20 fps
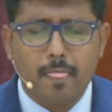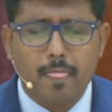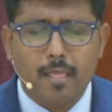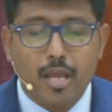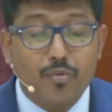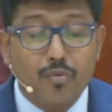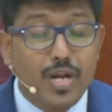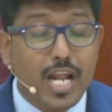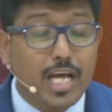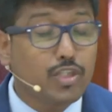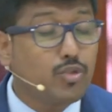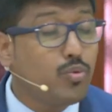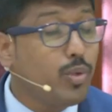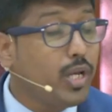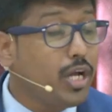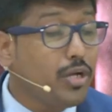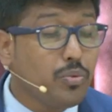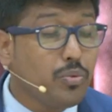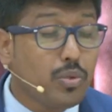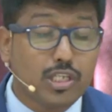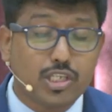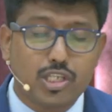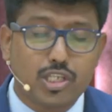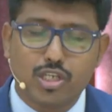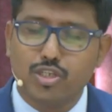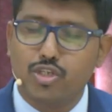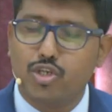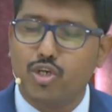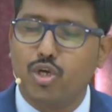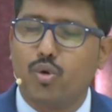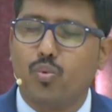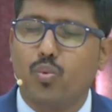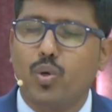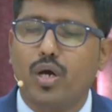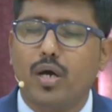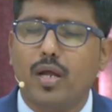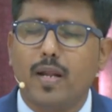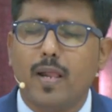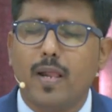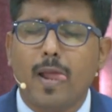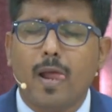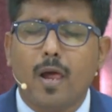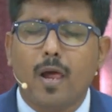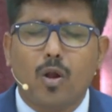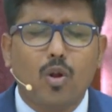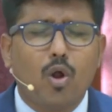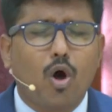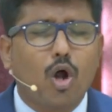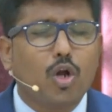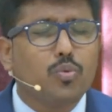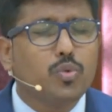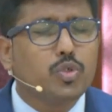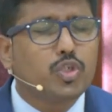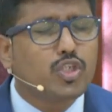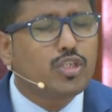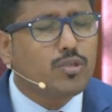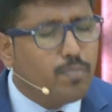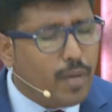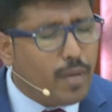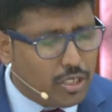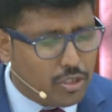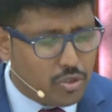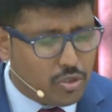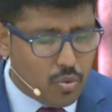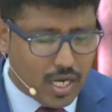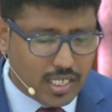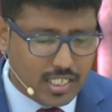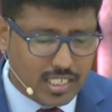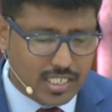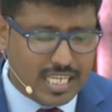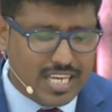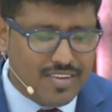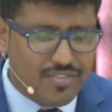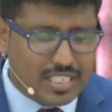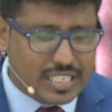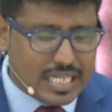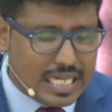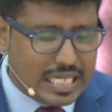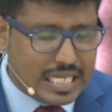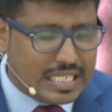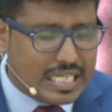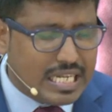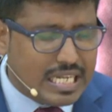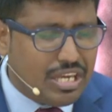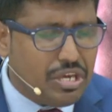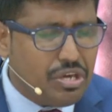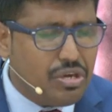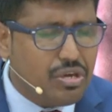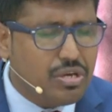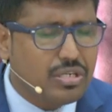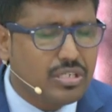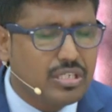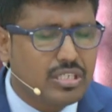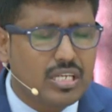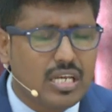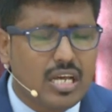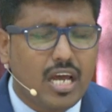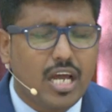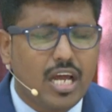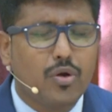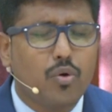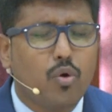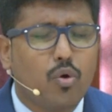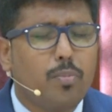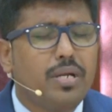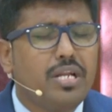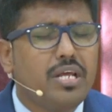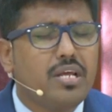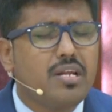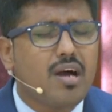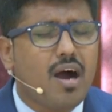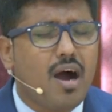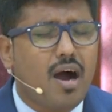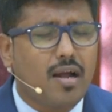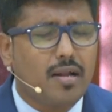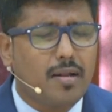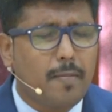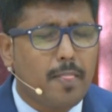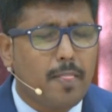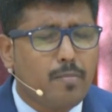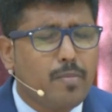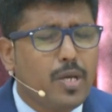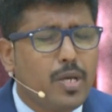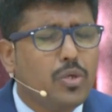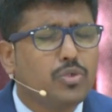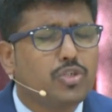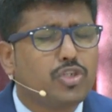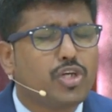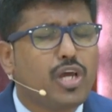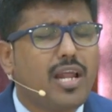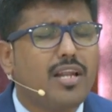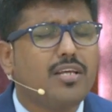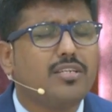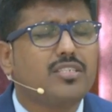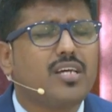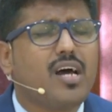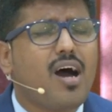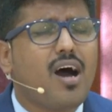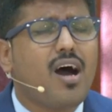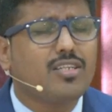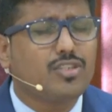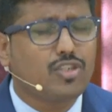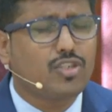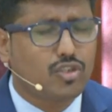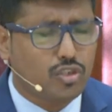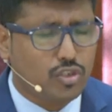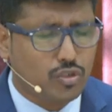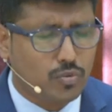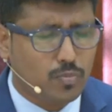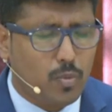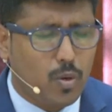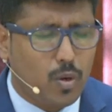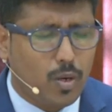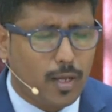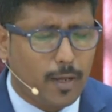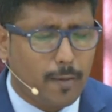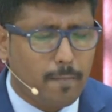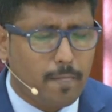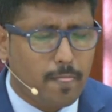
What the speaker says: Even as we kind of listen to your word, Lord, you speak to us. Give us listening ears and an obedient heart. May you challenge our hearts this morning.